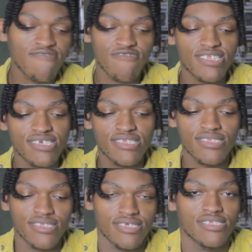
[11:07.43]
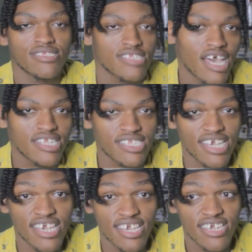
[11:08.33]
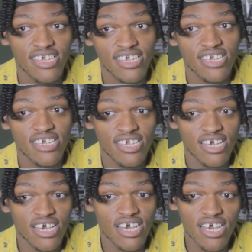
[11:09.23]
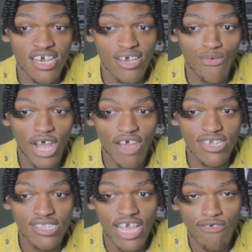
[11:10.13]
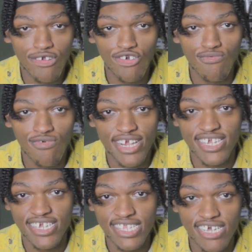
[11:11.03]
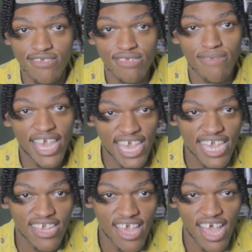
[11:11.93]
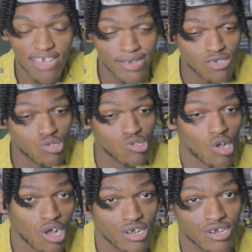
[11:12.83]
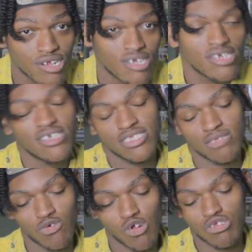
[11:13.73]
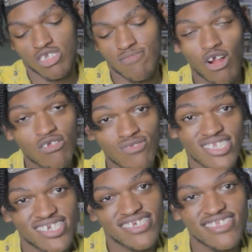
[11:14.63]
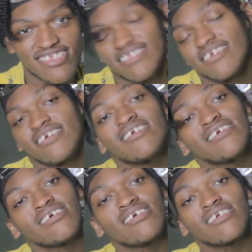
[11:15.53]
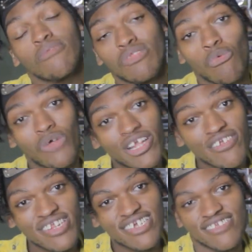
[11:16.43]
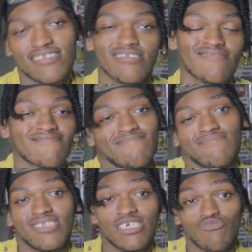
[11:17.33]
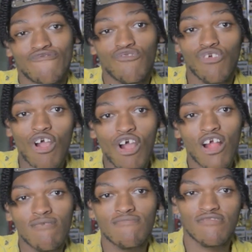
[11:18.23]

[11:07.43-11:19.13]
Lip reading: visits Sasuke while he's like recuperating and tells him, hey, I can make you stronger. Some Orochimaru's niggas. A couple of weird niggas. Niggas with four arms.